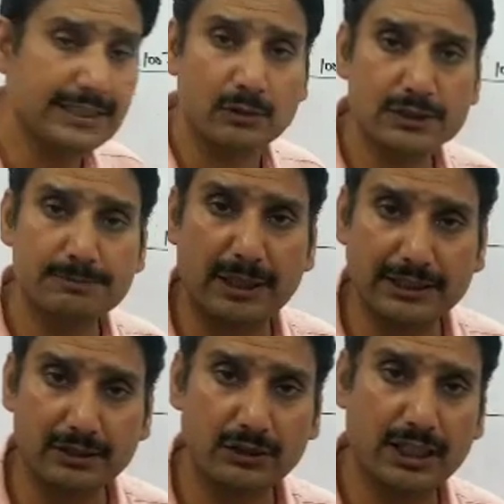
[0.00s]
joules per
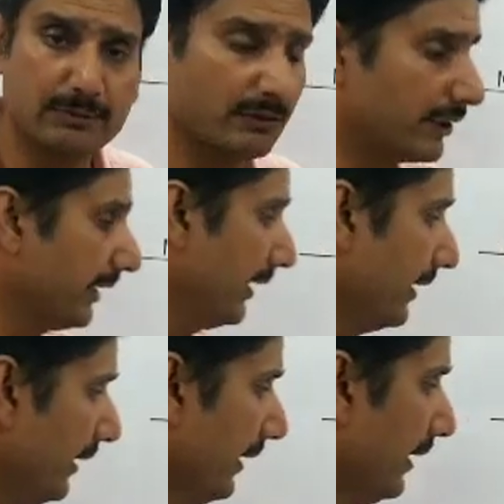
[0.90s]
kilogram over
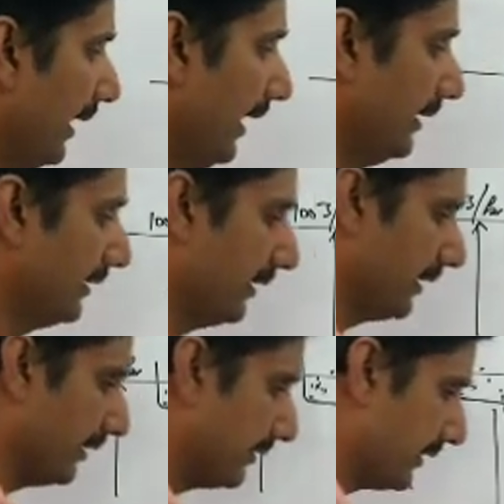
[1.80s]
here, and